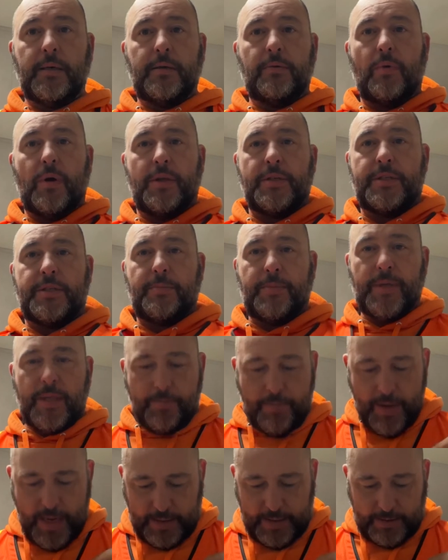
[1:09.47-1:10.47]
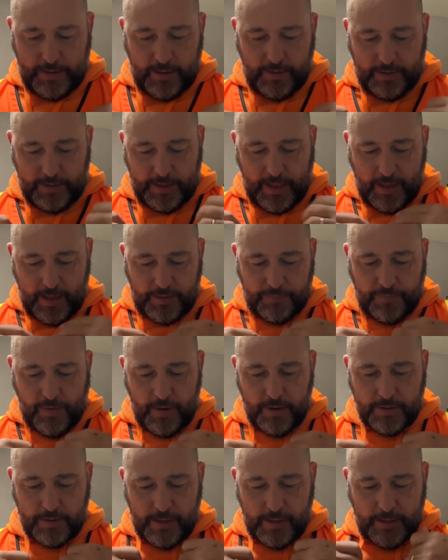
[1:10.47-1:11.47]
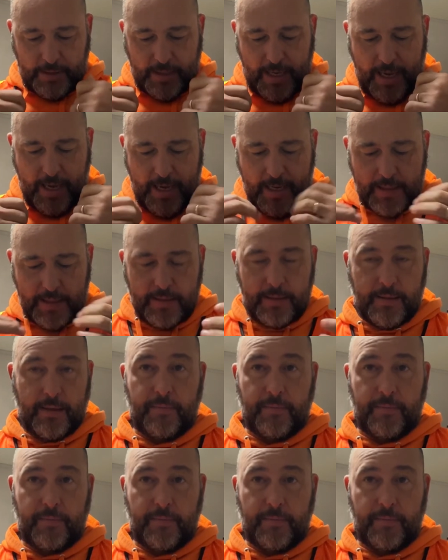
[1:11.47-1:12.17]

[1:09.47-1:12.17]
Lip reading: ones to be the best there as far as the size.